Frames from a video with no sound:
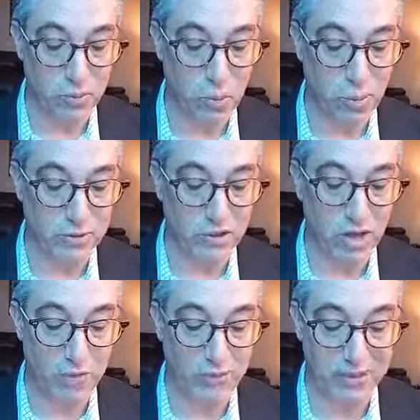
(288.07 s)
promote
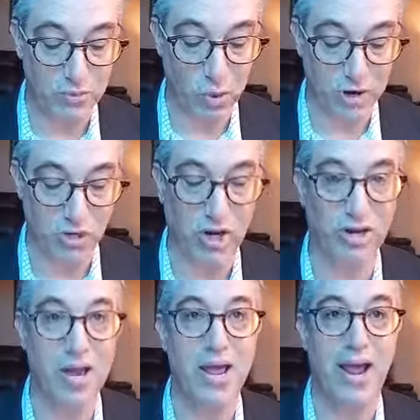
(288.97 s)
self
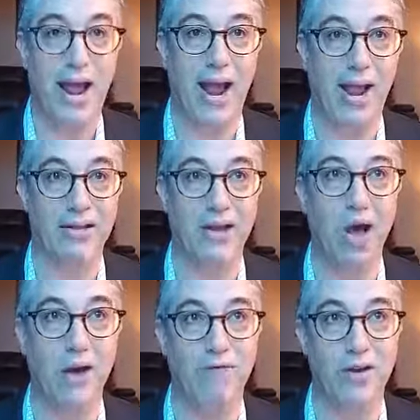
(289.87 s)
expression and
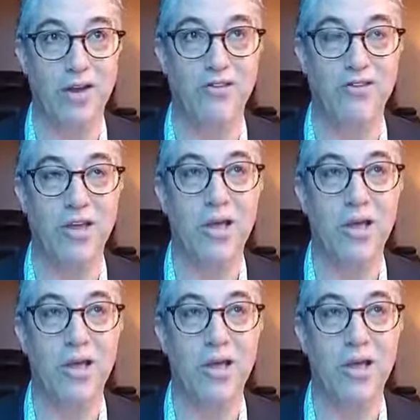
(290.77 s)
confidence.